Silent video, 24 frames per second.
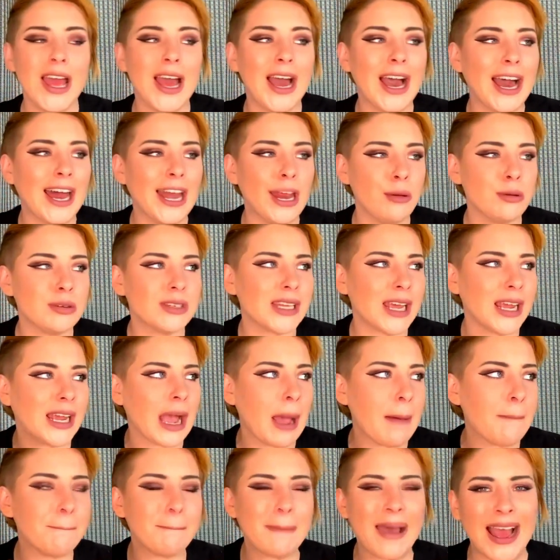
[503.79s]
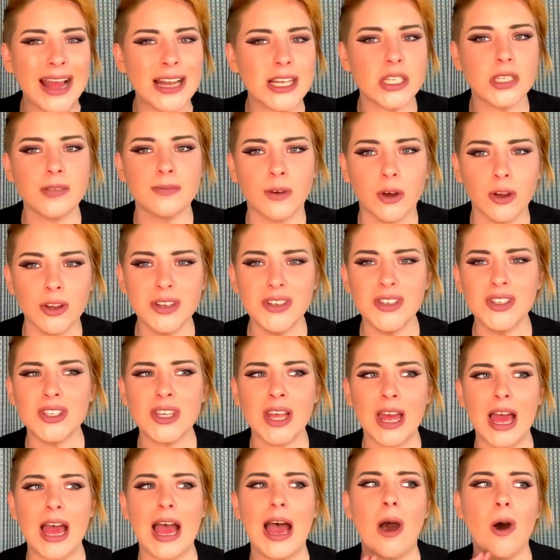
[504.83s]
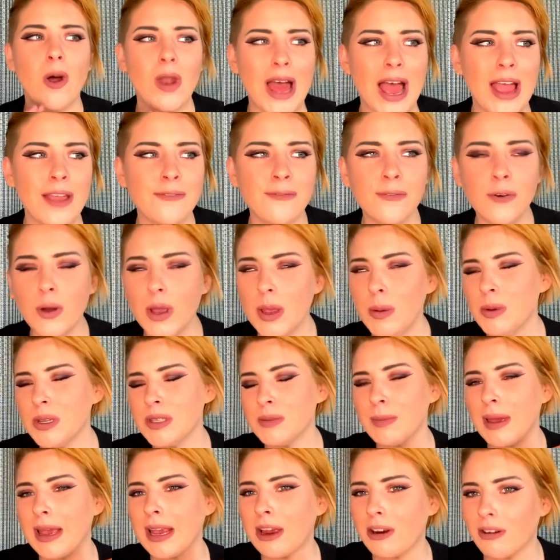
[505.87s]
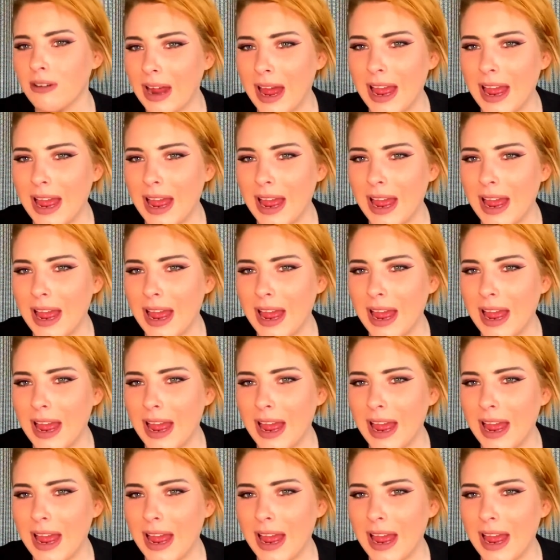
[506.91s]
And it was, like, a man's voice. I thought it was my...